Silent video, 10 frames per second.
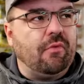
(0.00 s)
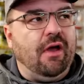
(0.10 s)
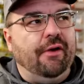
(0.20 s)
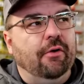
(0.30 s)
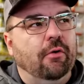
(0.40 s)

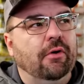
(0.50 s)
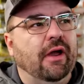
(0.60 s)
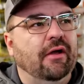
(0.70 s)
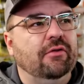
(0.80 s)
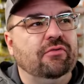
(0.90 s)
I know
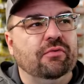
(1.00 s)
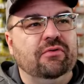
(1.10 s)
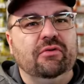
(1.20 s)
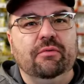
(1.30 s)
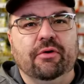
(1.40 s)
guys
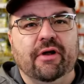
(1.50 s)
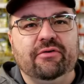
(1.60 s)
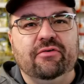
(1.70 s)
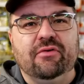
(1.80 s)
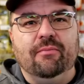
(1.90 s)
recently were
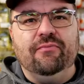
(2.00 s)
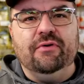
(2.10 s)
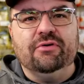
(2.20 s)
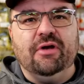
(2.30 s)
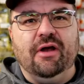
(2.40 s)
catching some
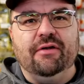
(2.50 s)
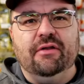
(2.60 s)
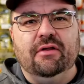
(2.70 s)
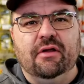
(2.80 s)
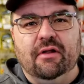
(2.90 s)
fish on
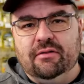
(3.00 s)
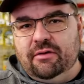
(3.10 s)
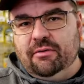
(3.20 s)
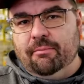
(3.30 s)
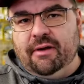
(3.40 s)
the
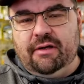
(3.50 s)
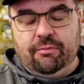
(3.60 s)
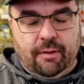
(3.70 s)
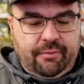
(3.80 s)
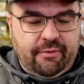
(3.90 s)
little mini
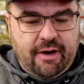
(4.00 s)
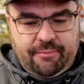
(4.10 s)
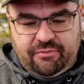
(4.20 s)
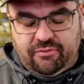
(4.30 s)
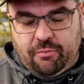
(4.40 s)
ripping
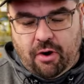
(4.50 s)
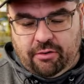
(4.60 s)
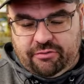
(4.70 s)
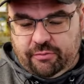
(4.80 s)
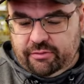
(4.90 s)
wraps, the
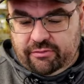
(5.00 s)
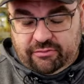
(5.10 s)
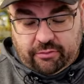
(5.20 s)
smallest ones.